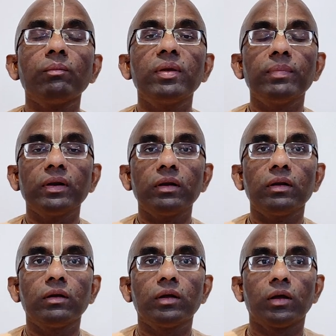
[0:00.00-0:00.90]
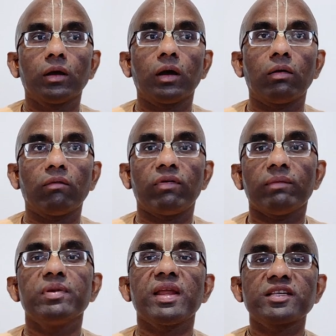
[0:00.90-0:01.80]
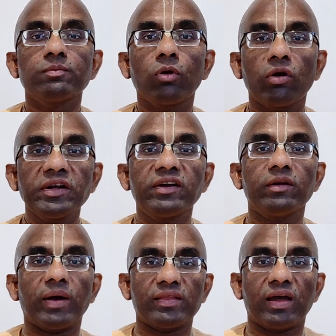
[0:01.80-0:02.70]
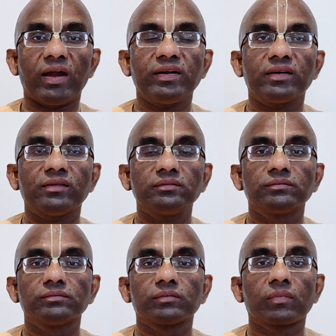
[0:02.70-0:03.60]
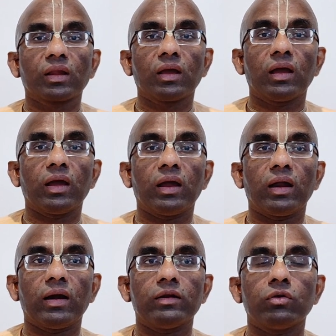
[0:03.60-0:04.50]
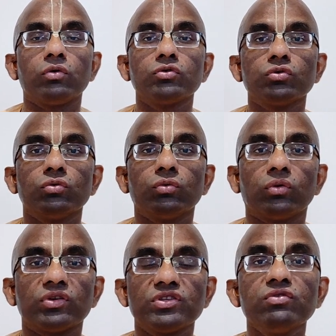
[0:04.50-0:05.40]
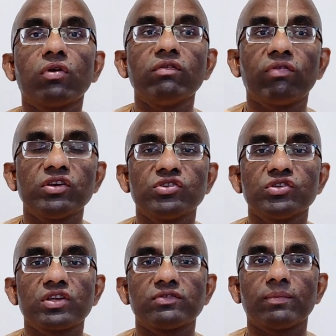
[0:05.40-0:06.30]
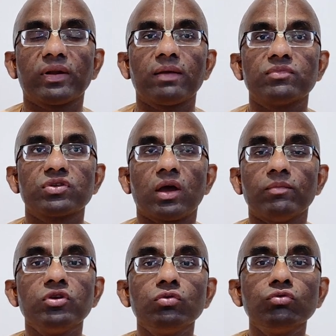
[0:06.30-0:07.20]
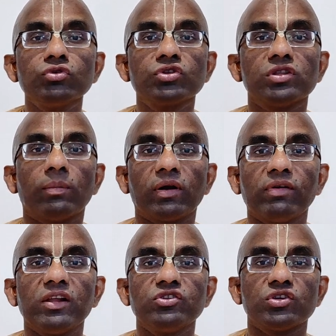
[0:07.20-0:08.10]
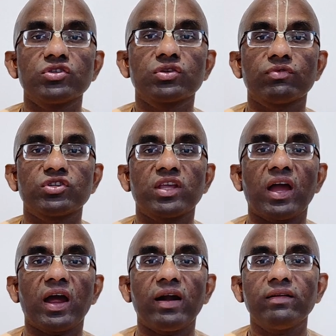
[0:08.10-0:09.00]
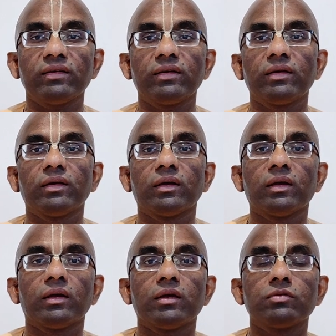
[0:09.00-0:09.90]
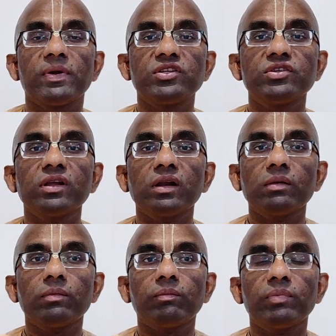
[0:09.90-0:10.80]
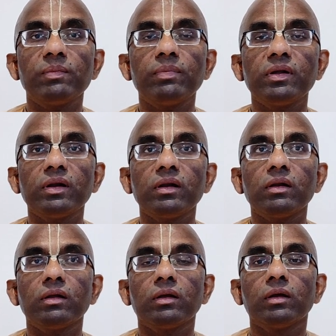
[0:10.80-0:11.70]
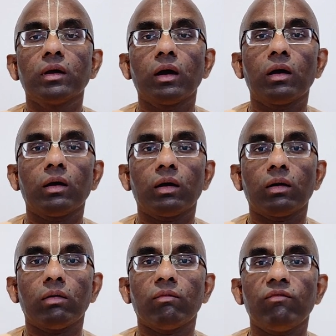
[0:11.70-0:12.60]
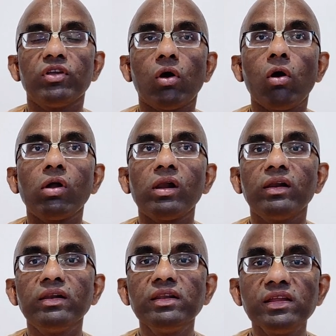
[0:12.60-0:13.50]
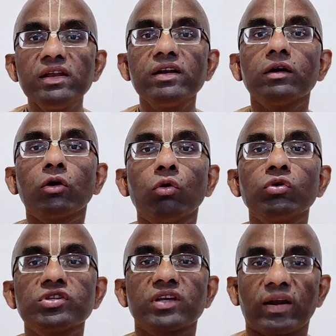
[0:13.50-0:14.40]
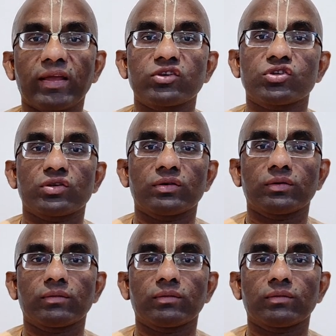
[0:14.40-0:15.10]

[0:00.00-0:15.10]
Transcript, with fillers: people uh, have been exploited by that. And those who receive confessions have sometimes abused the privileges which they had. So, but still, people, uh, we all need course correction.